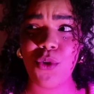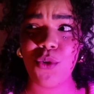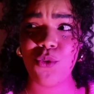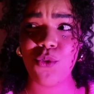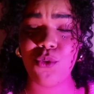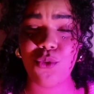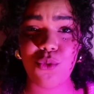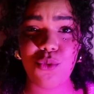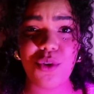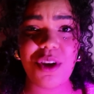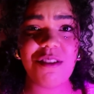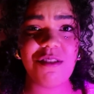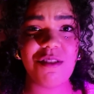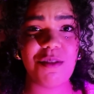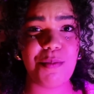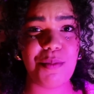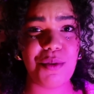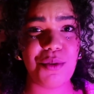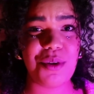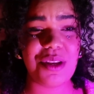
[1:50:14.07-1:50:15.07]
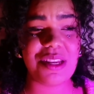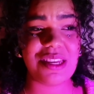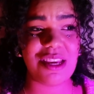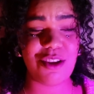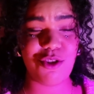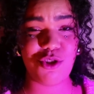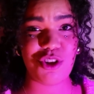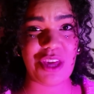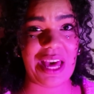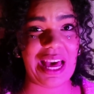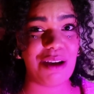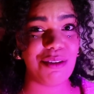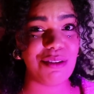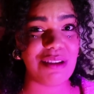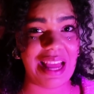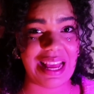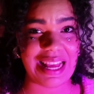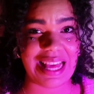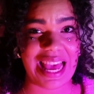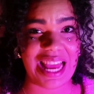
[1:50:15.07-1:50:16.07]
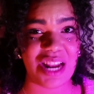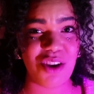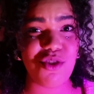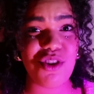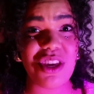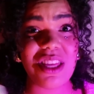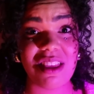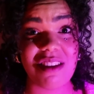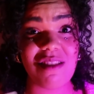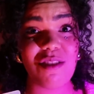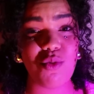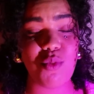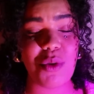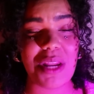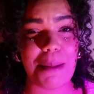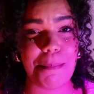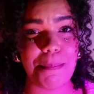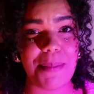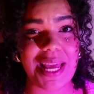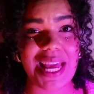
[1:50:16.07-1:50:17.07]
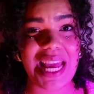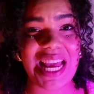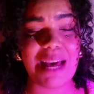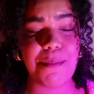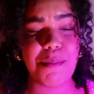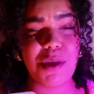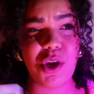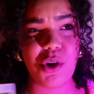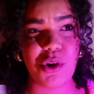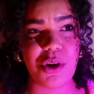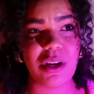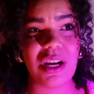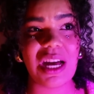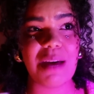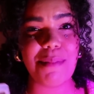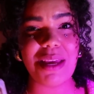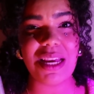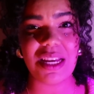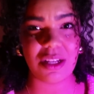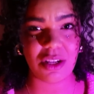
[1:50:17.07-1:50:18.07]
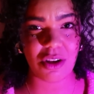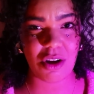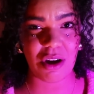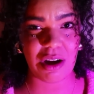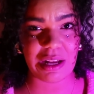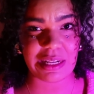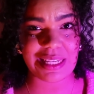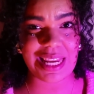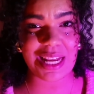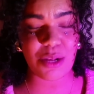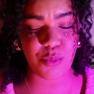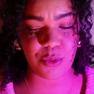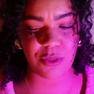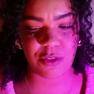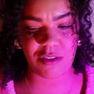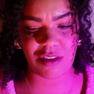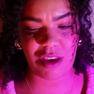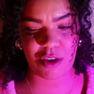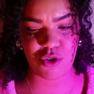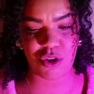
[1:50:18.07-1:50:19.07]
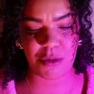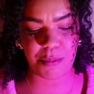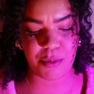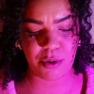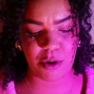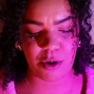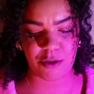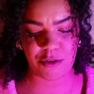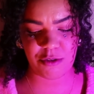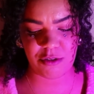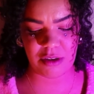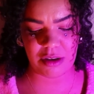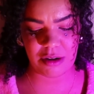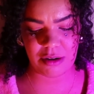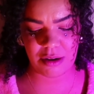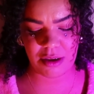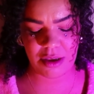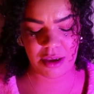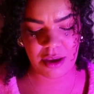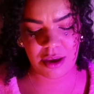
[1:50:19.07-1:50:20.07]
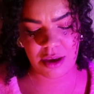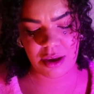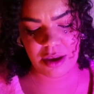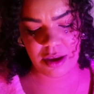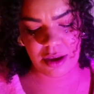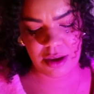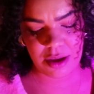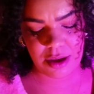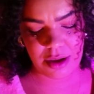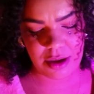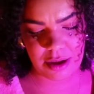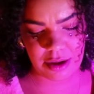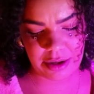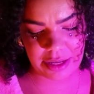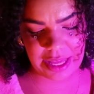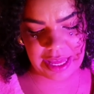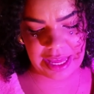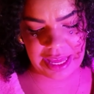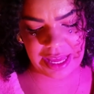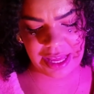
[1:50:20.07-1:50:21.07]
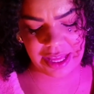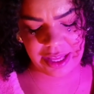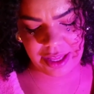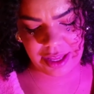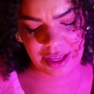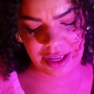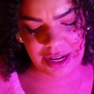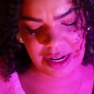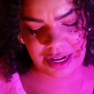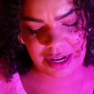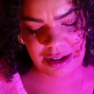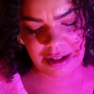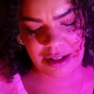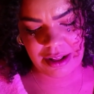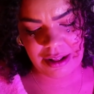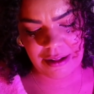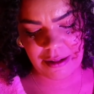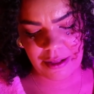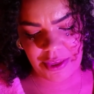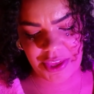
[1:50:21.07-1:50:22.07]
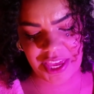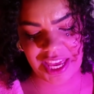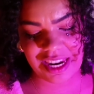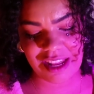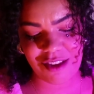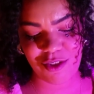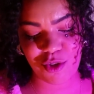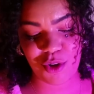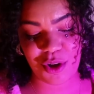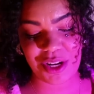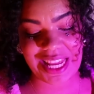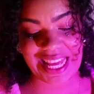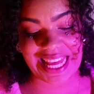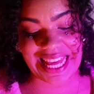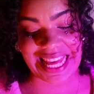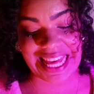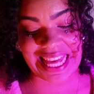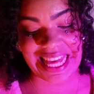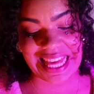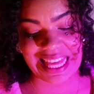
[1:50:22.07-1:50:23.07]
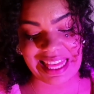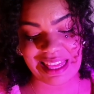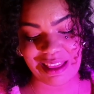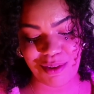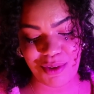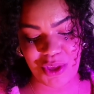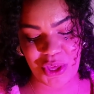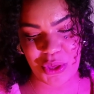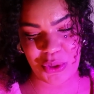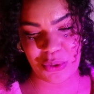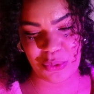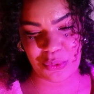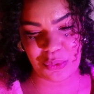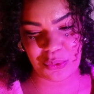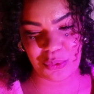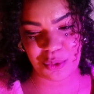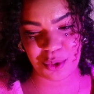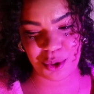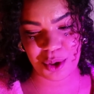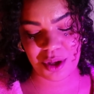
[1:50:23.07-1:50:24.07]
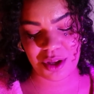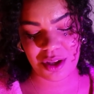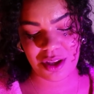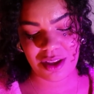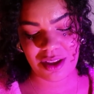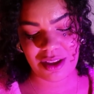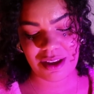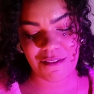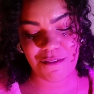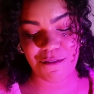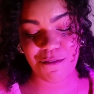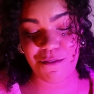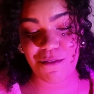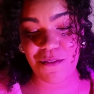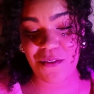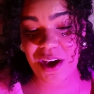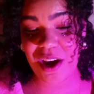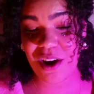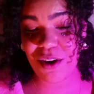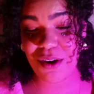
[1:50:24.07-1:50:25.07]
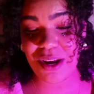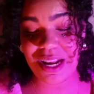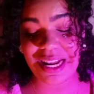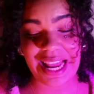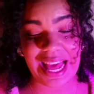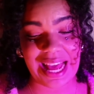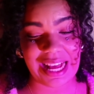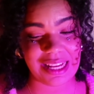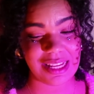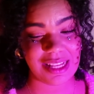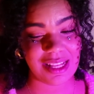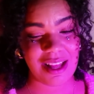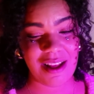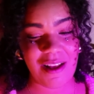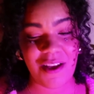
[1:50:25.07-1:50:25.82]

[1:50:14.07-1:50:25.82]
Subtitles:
free-spirited, childlike energy? This is what I'm picking up here. You're coming in contact with such a person. Okay, and it's gonna heal you very, like,